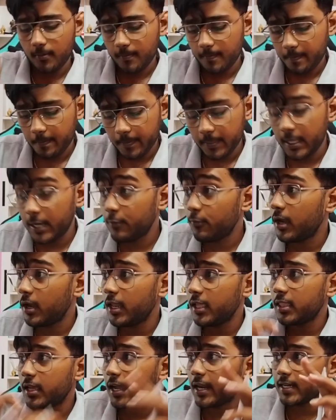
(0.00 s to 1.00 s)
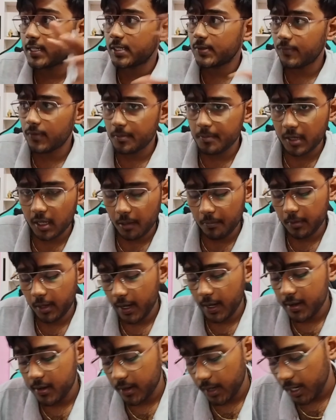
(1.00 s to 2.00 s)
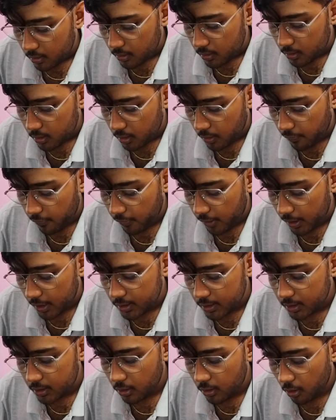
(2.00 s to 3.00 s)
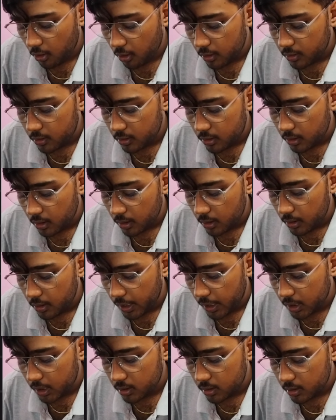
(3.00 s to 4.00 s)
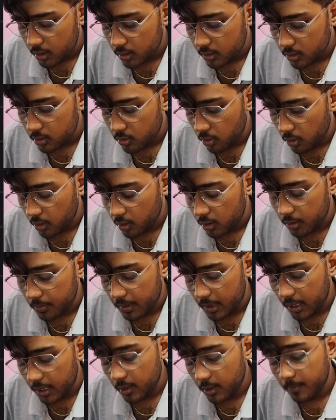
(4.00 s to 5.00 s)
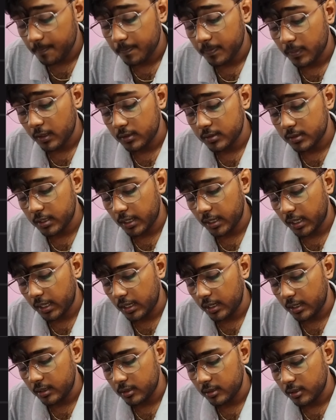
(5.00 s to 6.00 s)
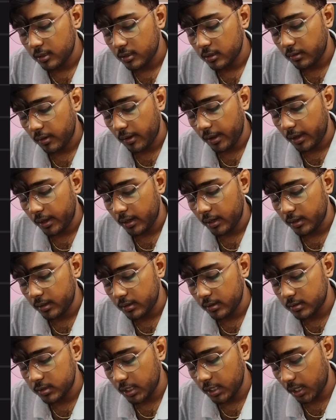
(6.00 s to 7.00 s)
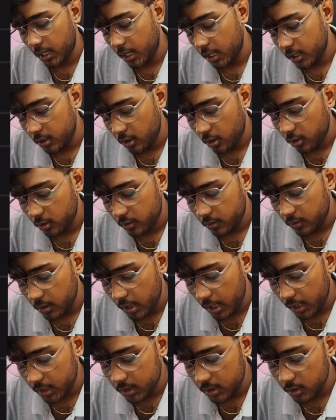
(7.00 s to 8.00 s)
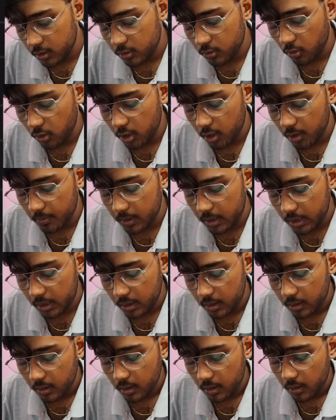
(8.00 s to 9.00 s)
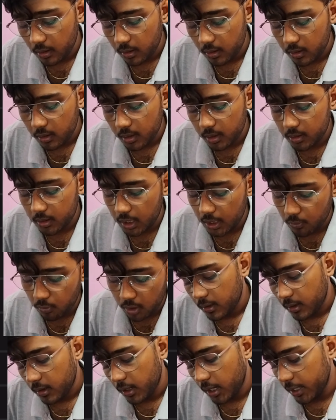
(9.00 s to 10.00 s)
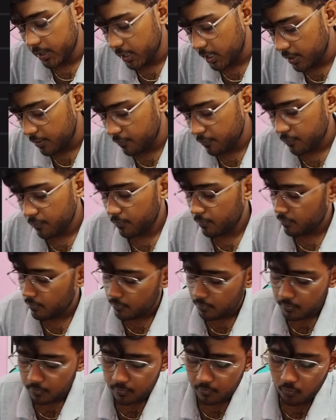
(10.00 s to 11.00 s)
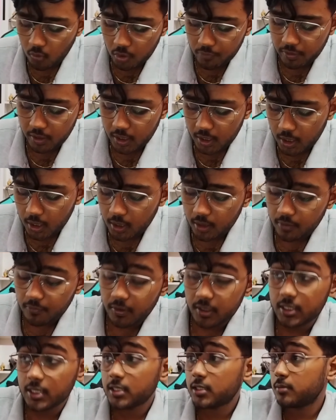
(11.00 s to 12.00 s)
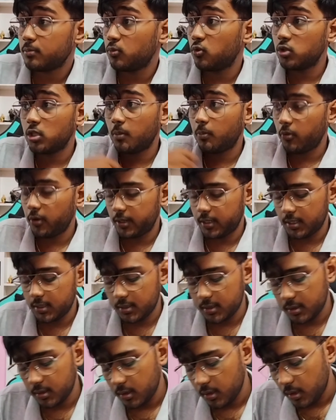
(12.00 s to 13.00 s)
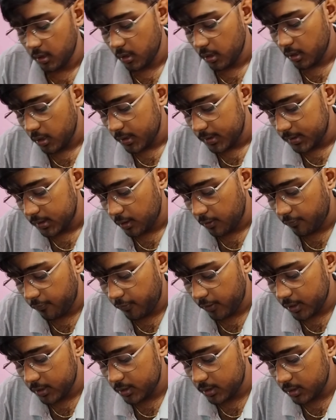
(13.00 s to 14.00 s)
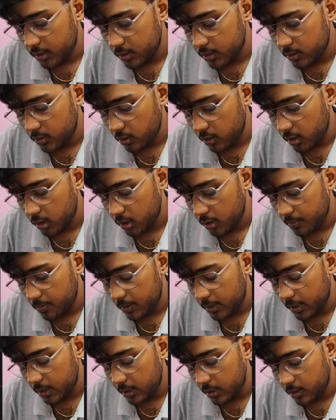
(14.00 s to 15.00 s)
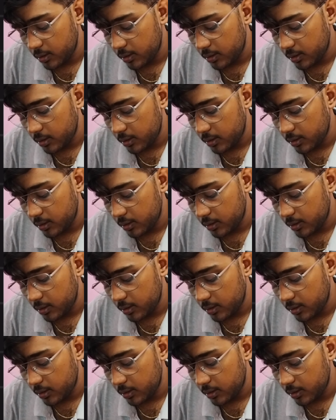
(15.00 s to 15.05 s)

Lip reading: Then only the connection will become right? The first dot next is going to be second, and second dot next is going to be t1, and then what we did, we just move the pointers. The first is going to be